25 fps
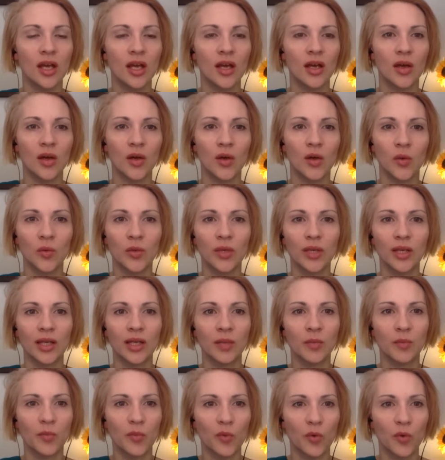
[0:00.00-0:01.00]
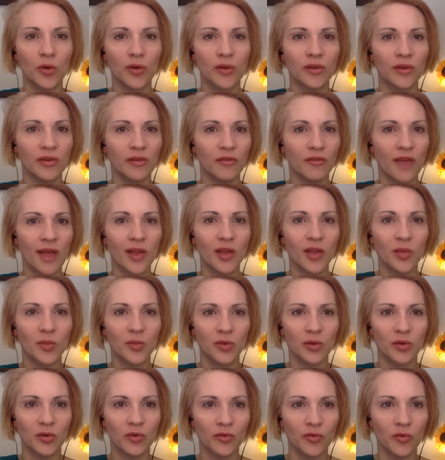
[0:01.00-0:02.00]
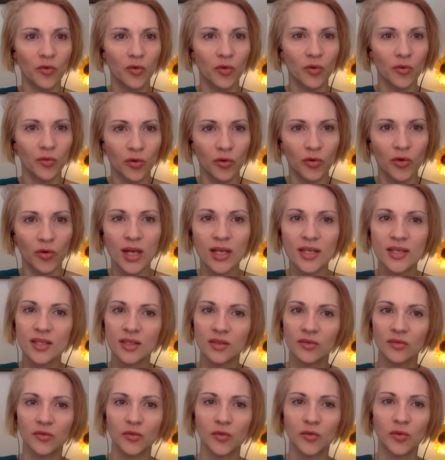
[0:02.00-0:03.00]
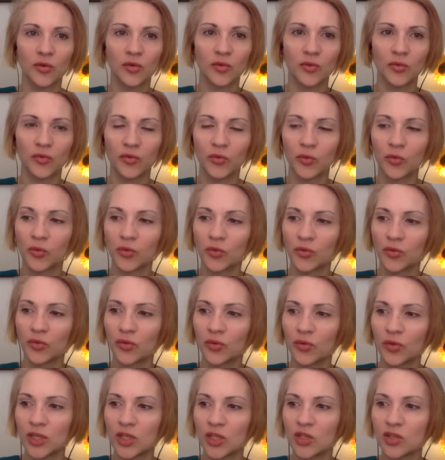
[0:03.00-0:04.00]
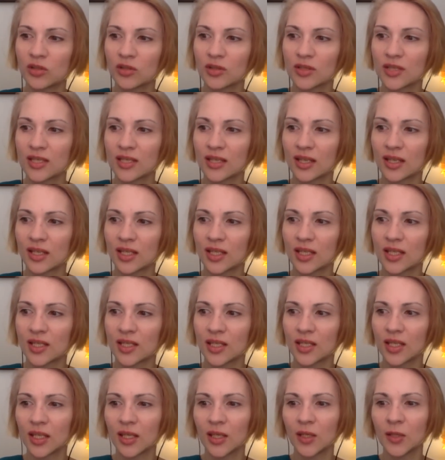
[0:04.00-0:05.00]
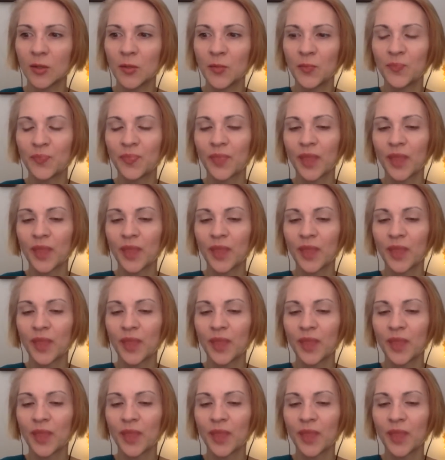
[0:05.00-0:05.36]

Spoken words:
really important and valuable for us and for the regional studies here.